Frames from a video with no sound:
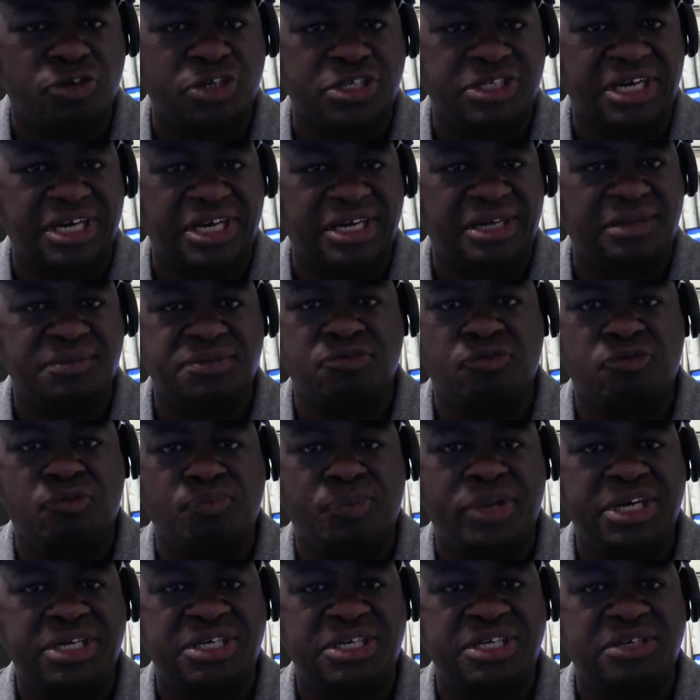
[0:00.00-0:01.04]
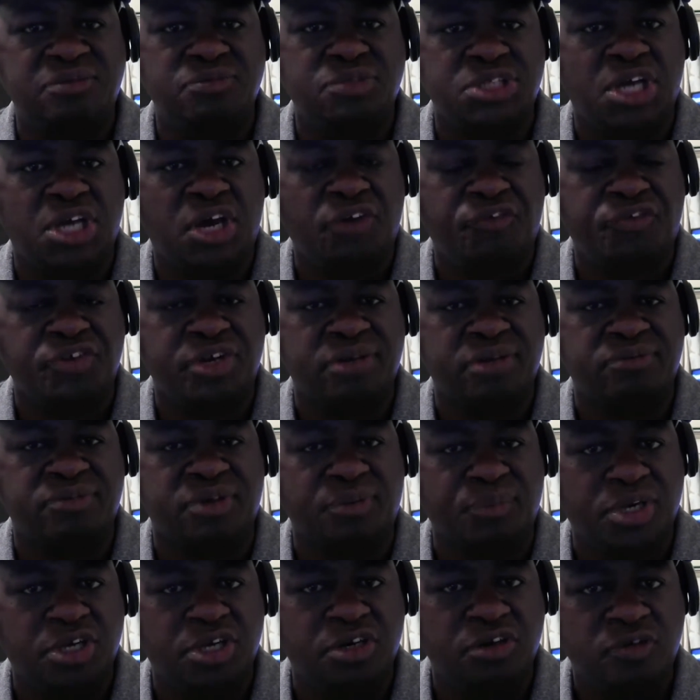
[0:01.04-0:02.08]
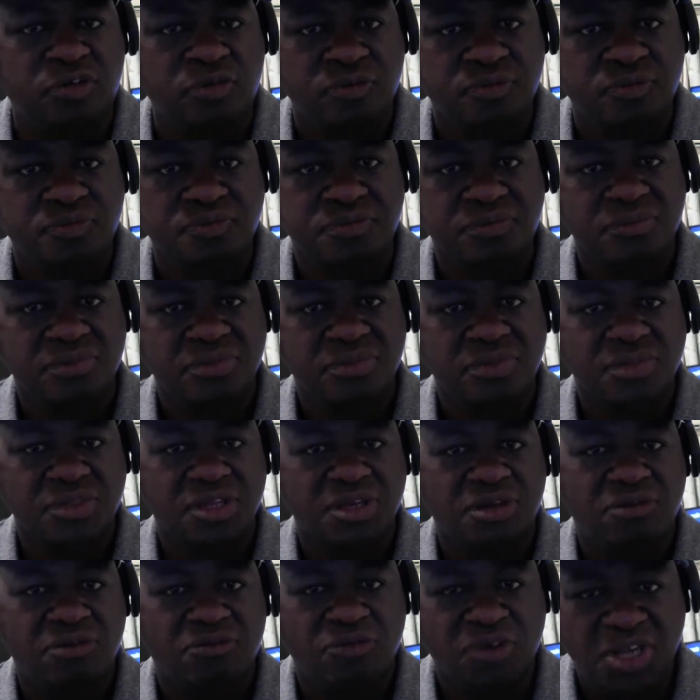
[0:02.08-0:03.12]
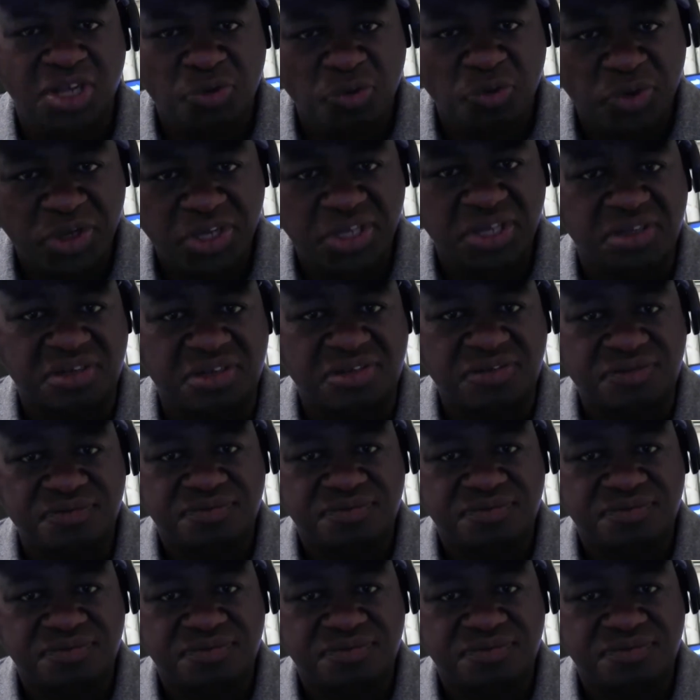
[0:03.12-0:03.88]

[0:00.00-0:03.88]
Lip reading: times and we make them soften up the middle, we win.